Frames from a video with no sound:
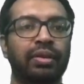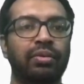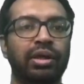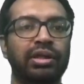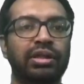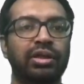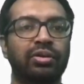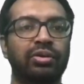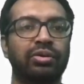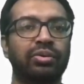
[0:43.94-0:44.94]
Y is equal
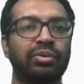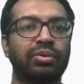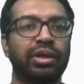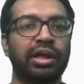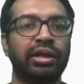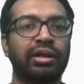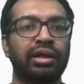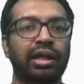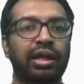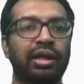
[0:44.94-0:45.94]
to 10
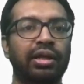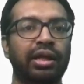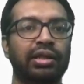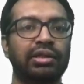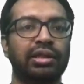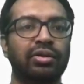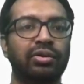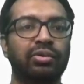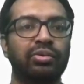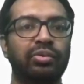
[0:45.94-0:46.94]
and x equal
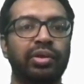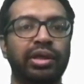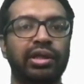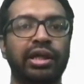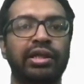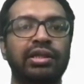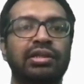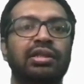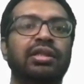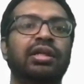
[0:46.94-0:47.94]
to 3. That is,
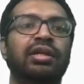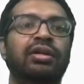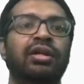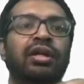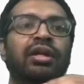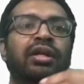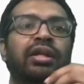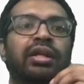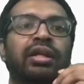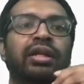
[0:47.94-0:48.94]
the
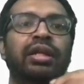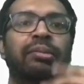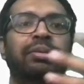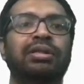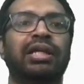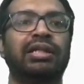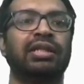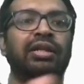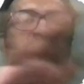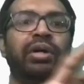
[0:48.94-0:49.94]
numbers x
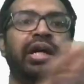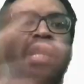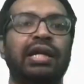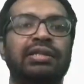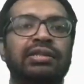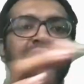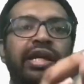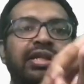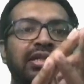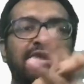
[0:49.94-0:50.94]
and y has
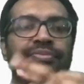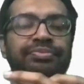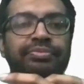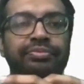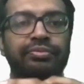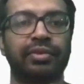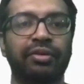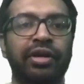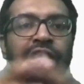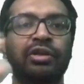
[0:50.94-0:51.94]
changed. The
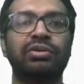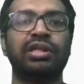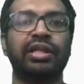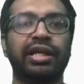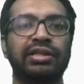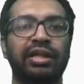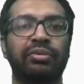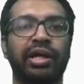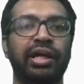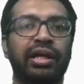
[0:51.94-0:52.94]
values in x and
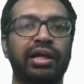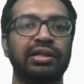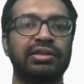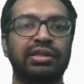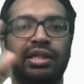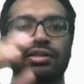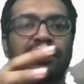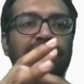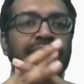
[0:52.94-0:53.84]
y has changed.